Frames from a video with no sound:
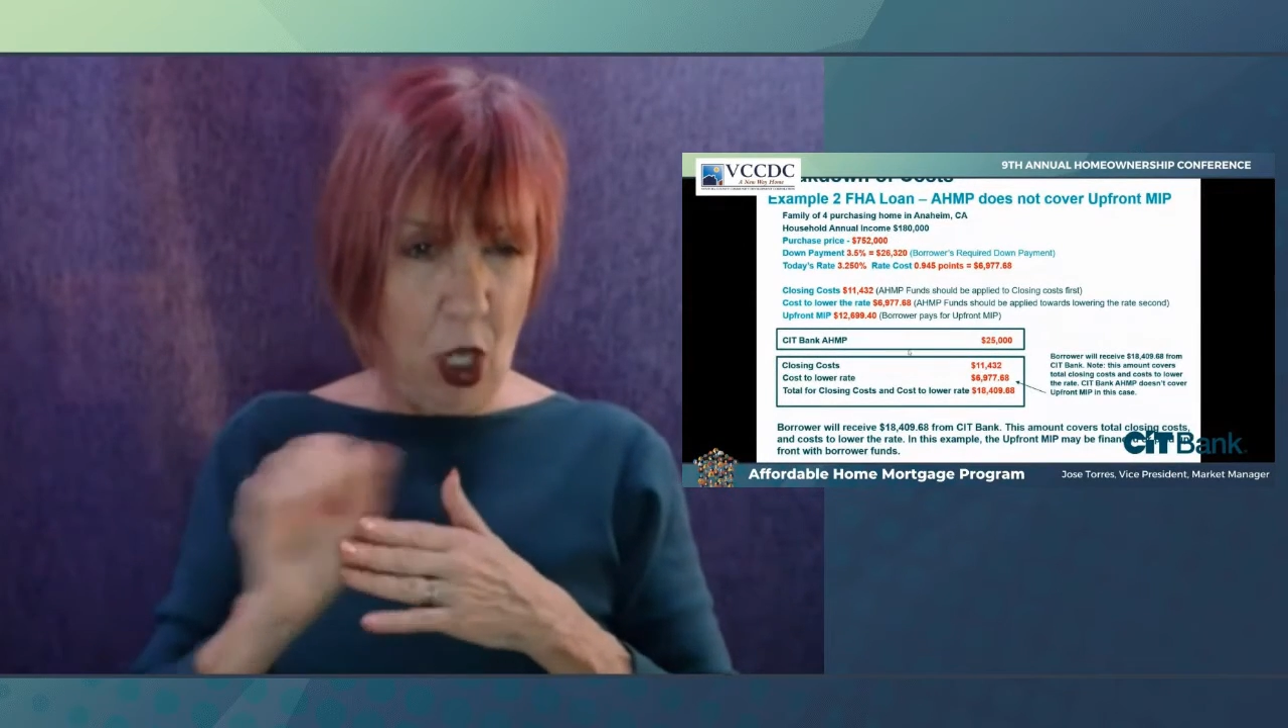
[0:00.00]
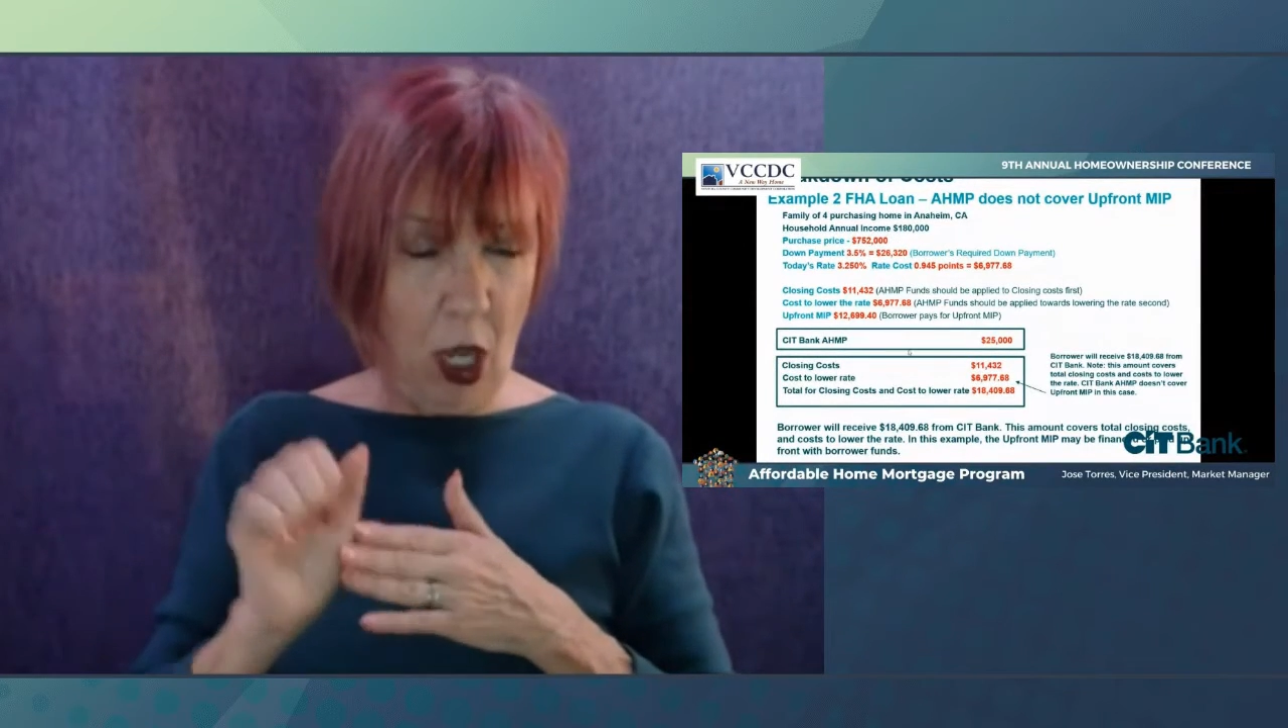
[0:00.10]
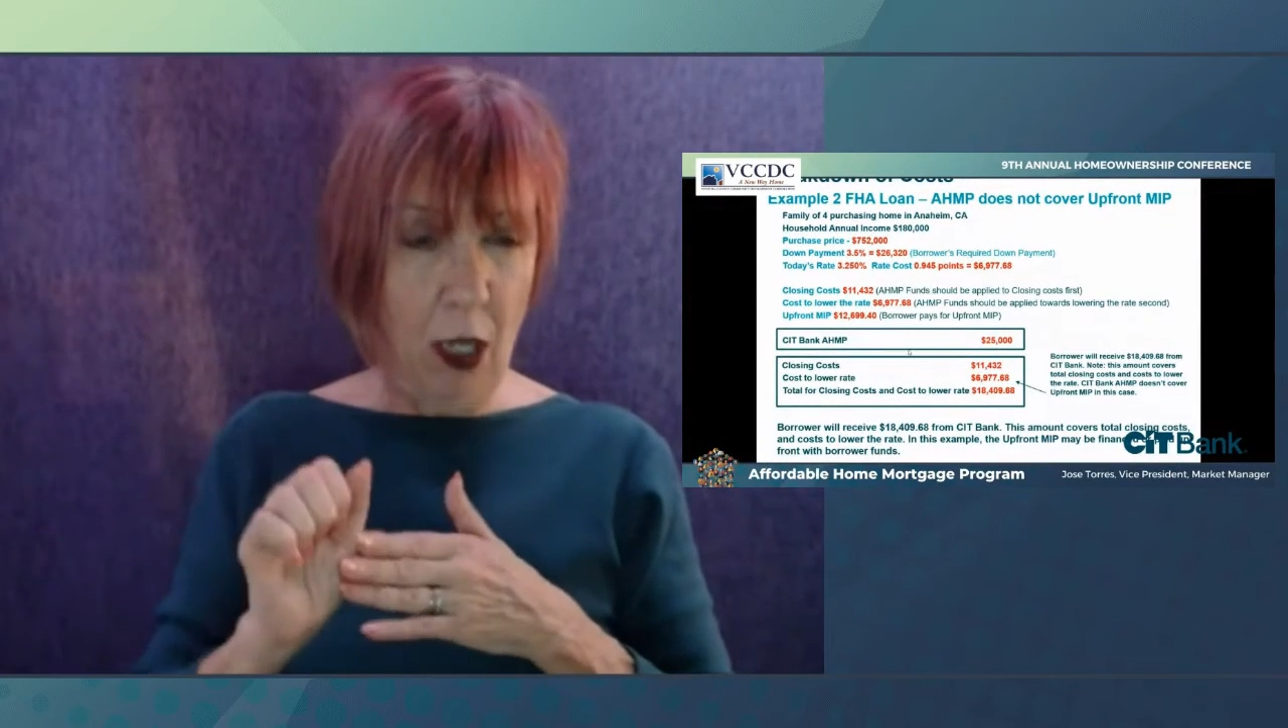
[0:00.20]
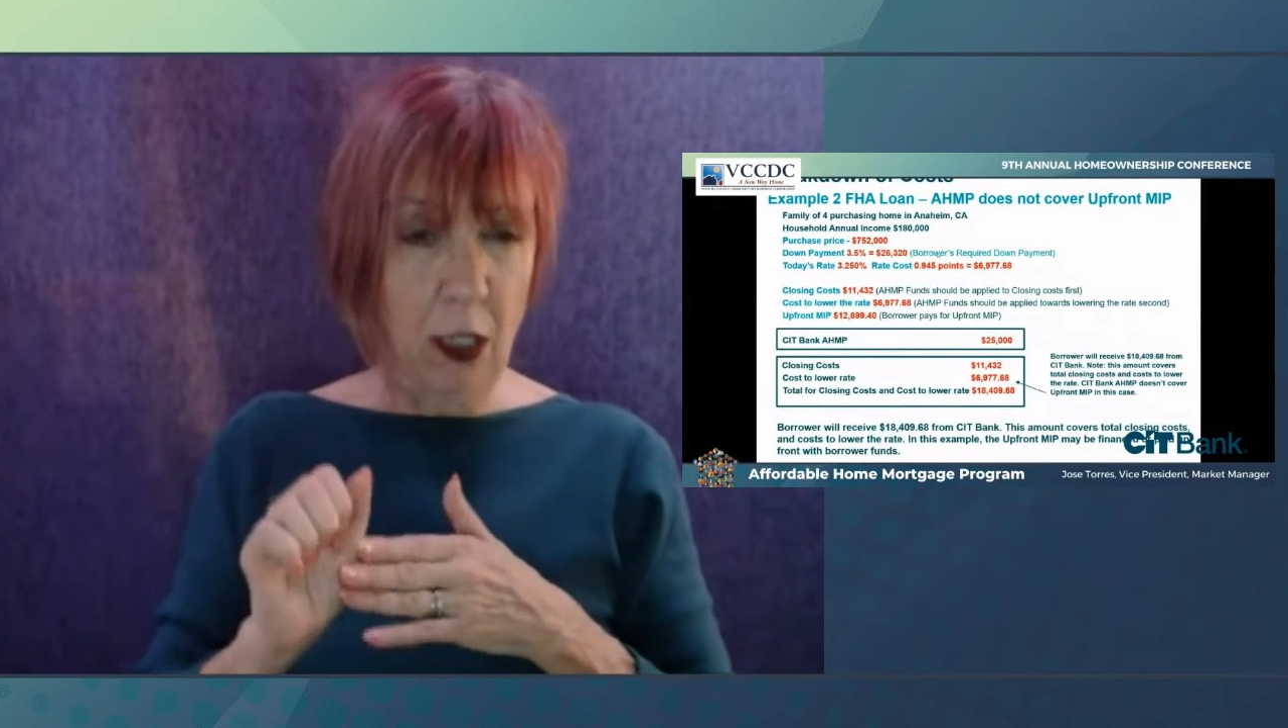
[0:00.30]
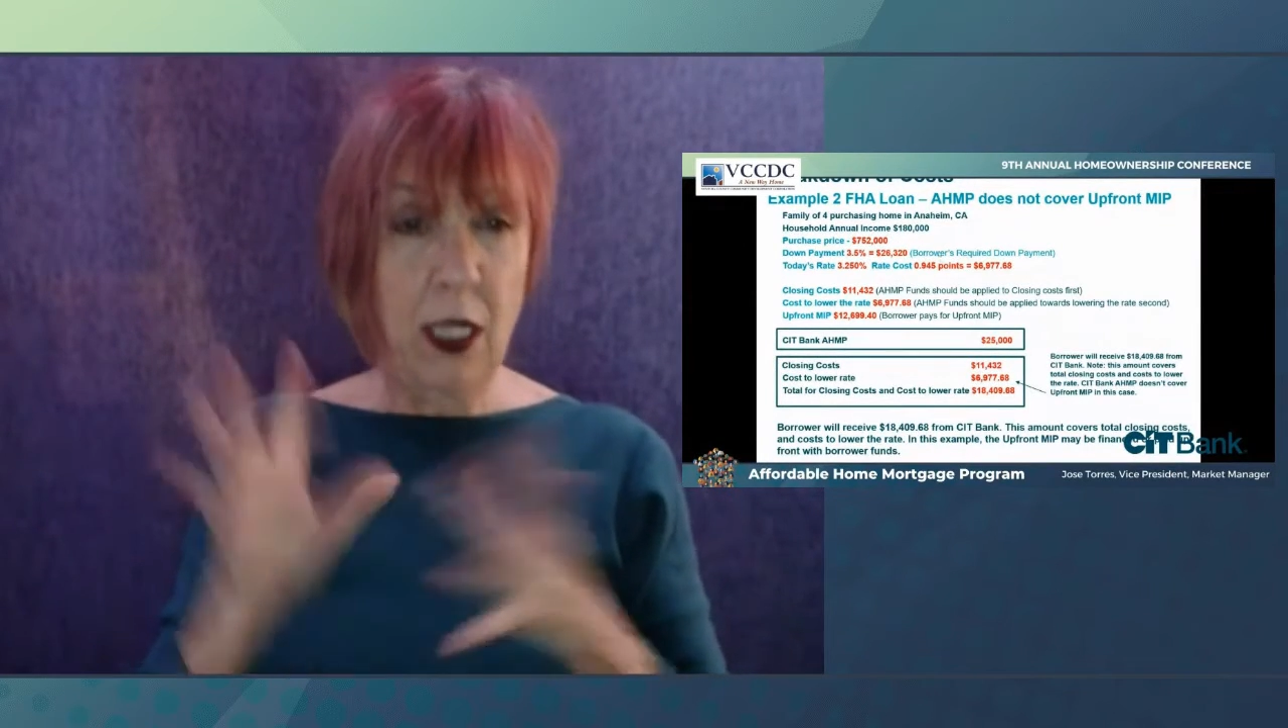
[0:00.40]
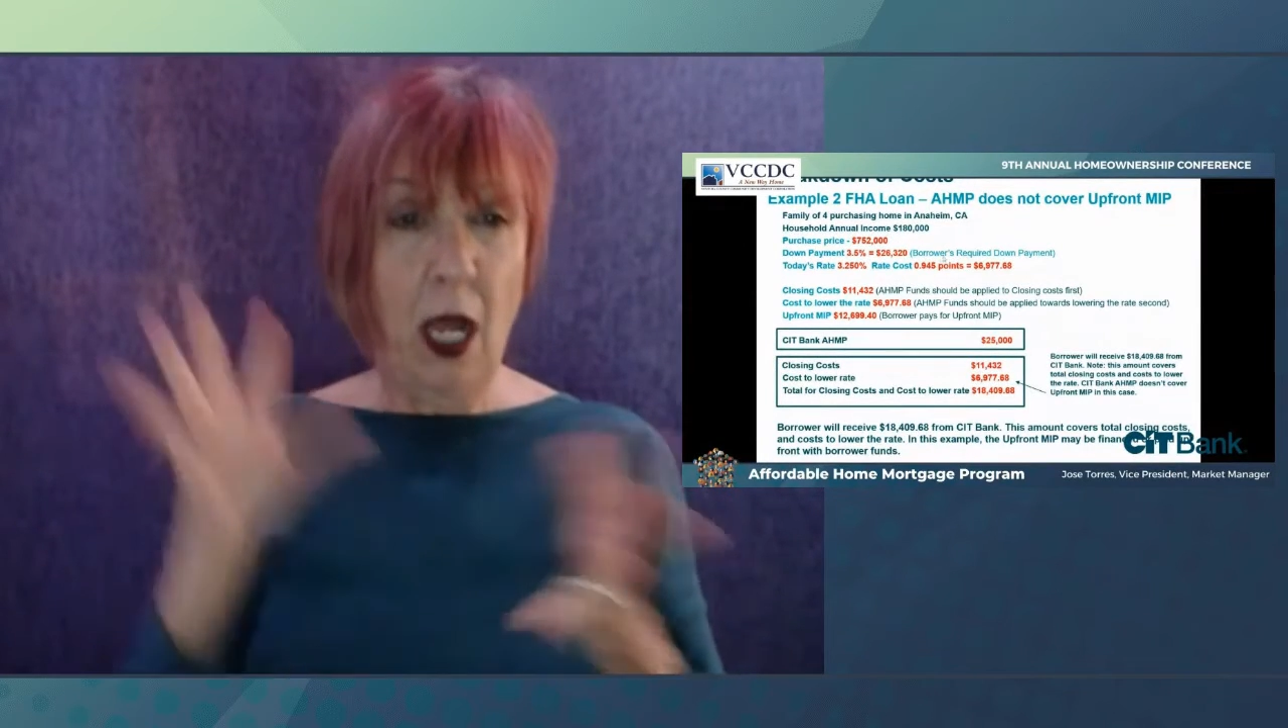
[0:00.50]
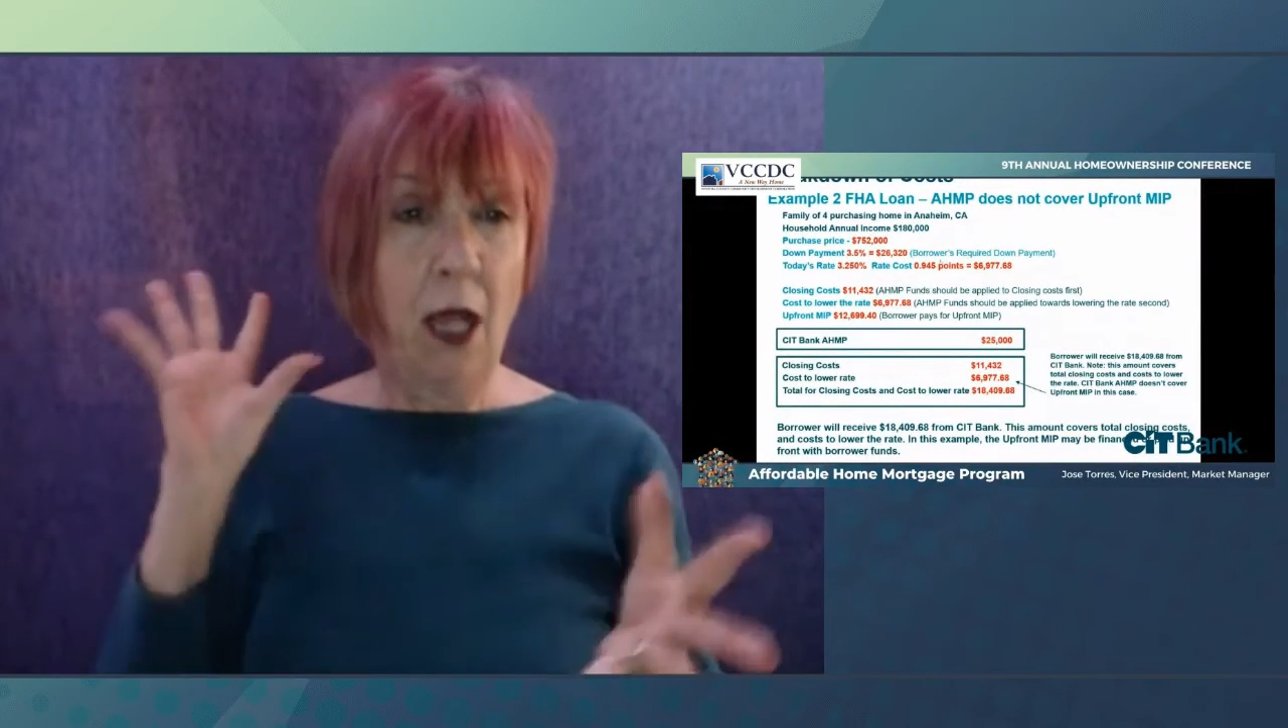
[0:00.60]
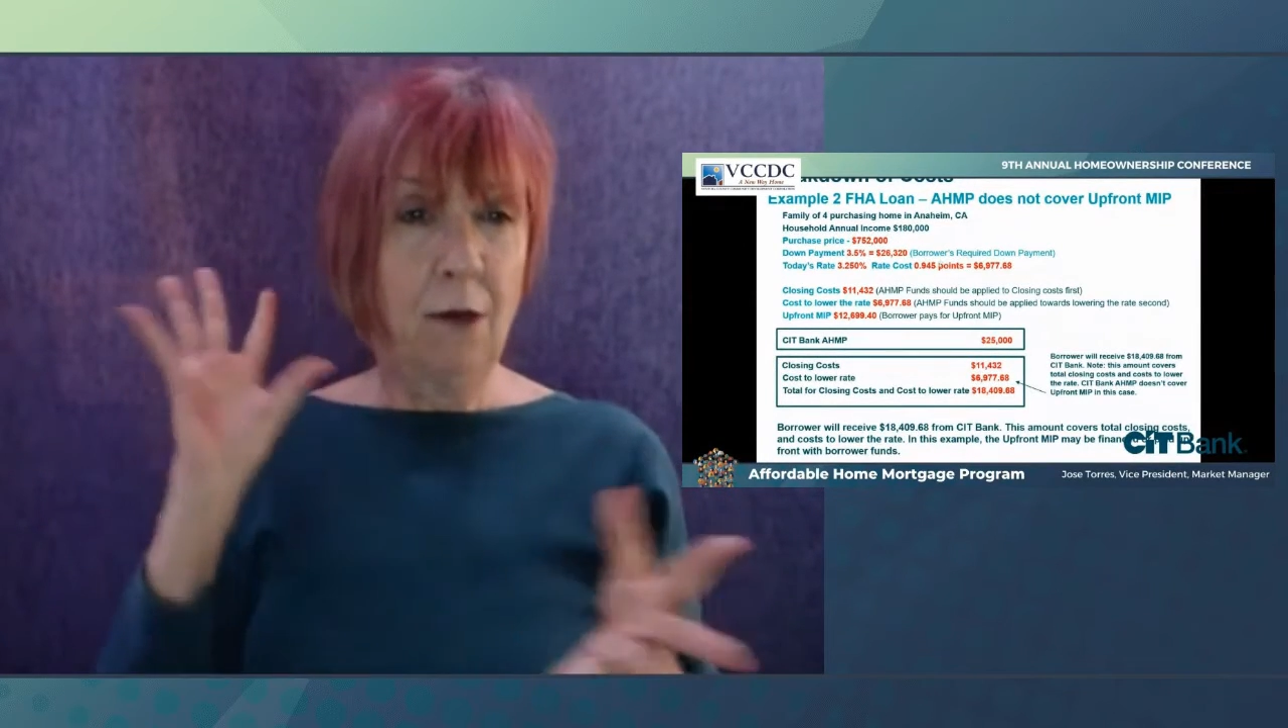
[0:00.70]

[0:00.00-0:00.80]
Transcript: closing costs.